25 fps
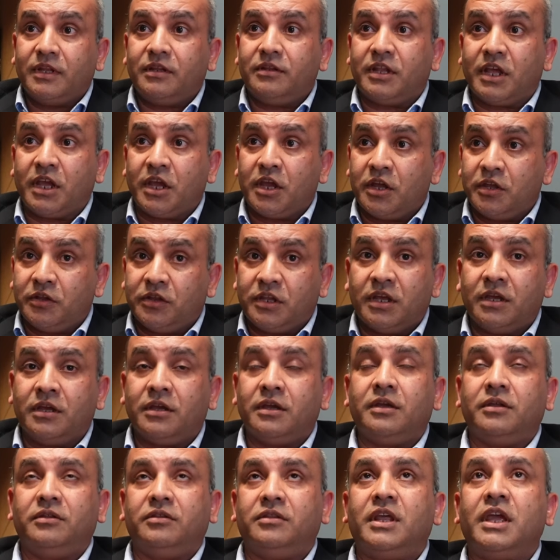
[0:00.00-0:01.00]
They
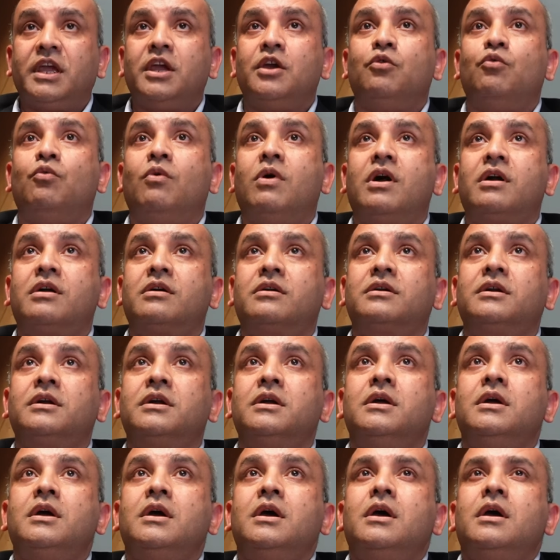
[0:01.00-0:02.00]
they they
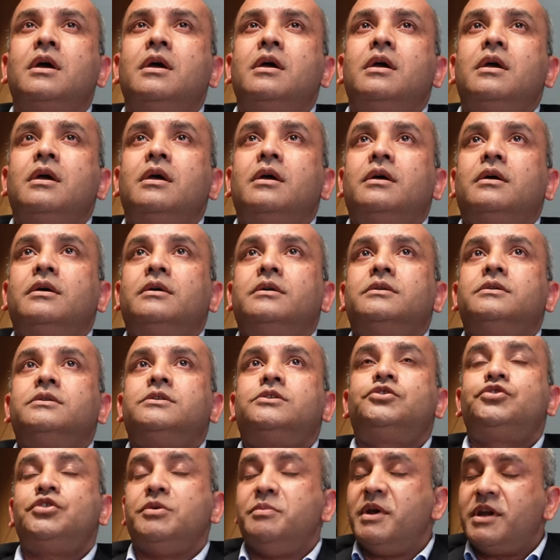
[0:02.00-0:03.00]
work
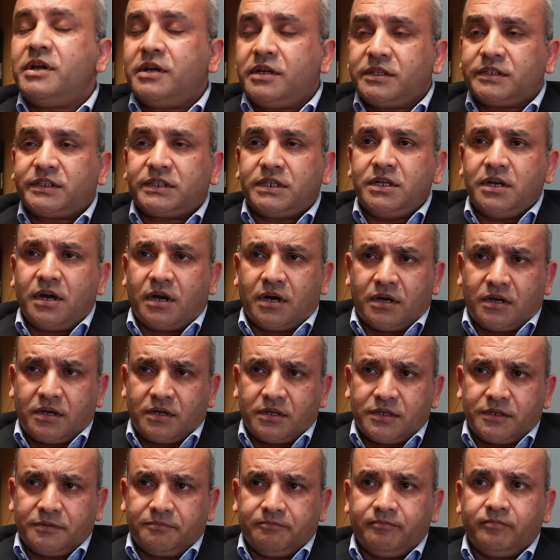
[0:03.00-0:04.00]
tremendously
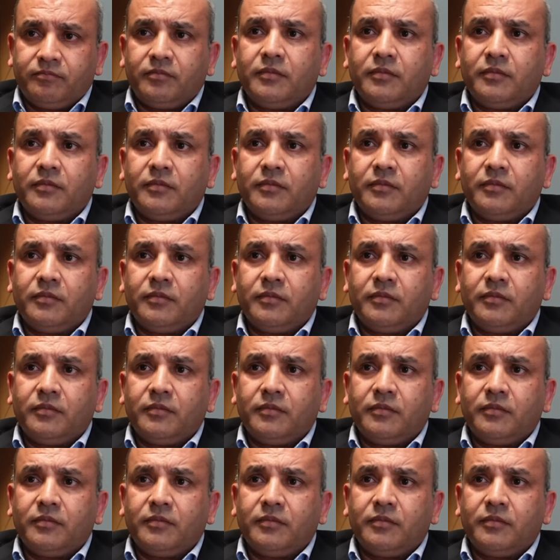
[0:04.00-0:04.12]
hard,